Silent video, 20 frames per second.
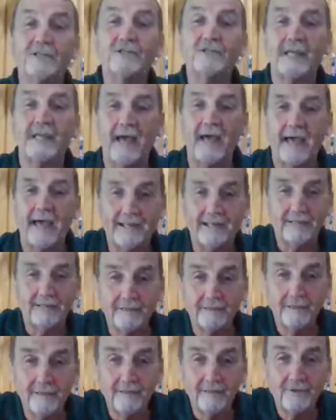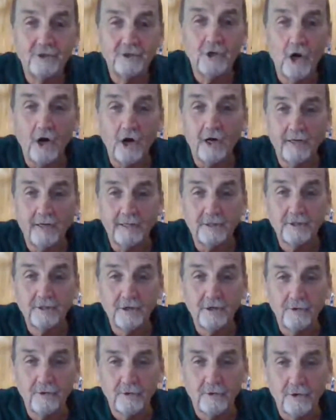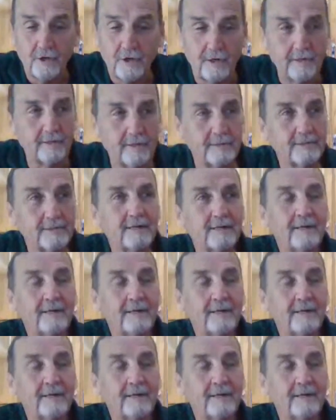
sight. Darkness, total darkness.